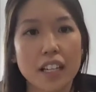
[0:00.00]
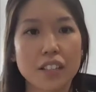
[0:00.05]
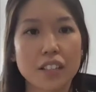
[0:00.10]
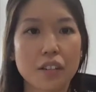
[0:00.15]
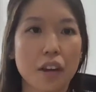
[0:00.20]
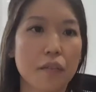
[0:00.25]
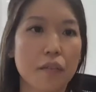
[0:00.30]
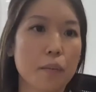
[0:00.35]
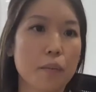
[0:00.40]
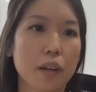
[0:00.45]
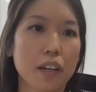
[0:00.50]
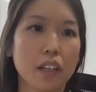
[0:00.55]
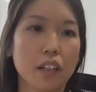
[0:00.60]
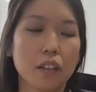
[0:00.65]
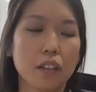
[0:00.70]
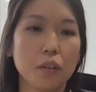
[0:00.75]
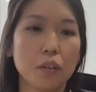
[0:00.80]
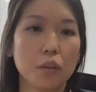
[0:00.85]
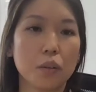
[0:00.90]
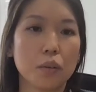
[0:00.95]
So everybody
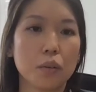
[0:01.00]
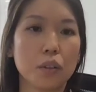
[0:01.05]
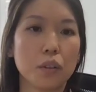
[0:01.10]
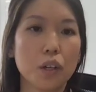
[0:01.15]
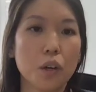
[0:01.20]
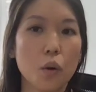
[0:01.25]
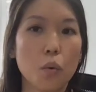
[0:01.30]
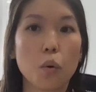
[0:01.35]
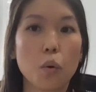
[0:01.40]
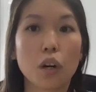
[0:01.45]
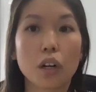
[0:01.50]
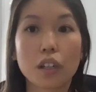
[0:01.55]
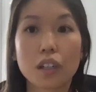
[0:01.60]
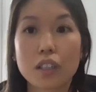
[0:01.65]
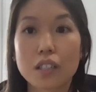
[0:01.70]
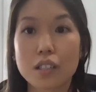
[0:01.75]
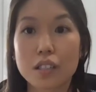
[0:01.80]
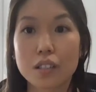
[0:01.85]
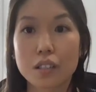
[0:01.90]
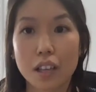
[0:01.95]
who
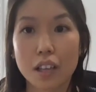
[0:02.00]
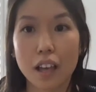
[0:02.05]
works